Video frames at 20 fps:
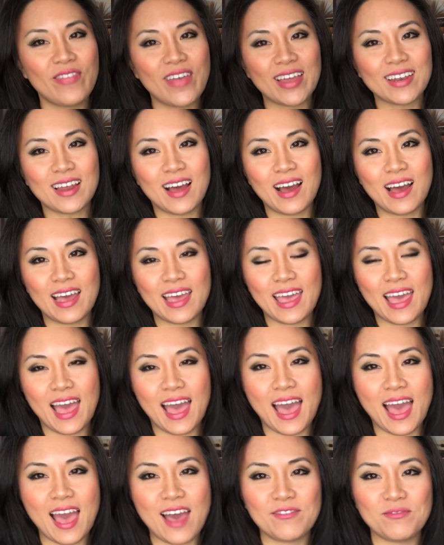that I
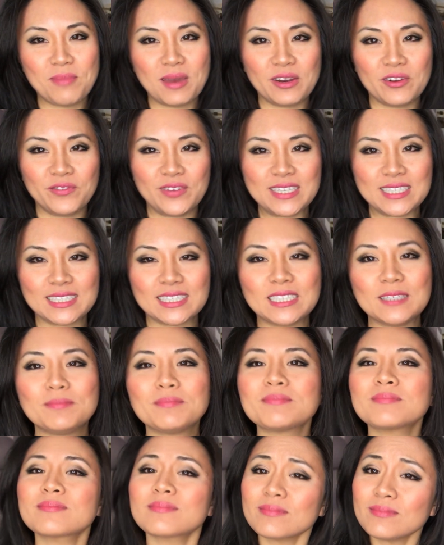have manifested
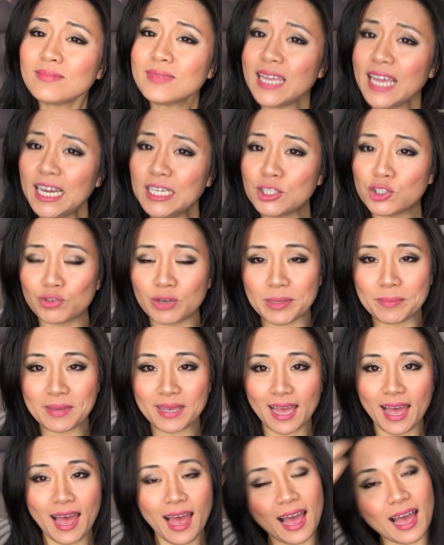a dream
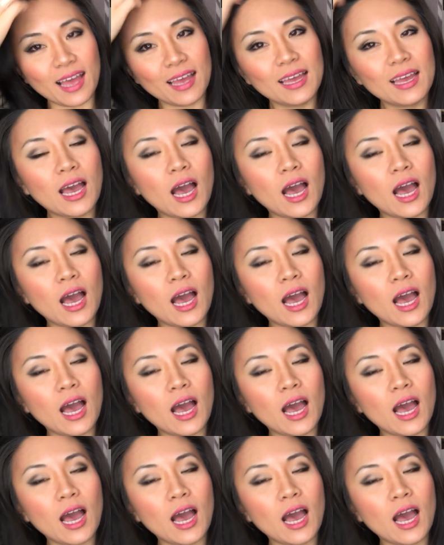car,